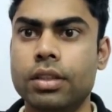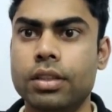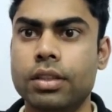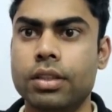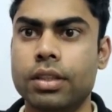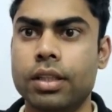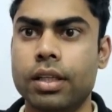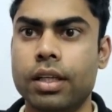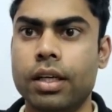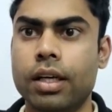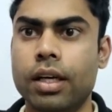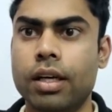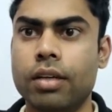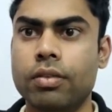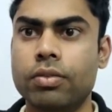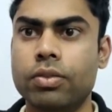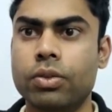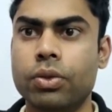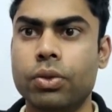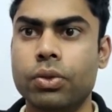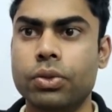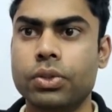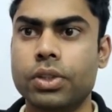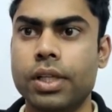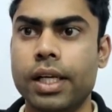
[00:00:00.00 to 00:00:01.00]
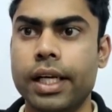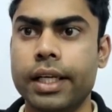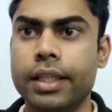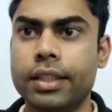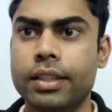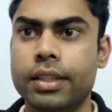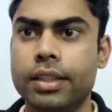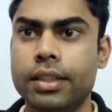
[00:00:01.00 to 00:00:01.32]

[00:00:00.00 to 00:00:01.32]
The graph goes like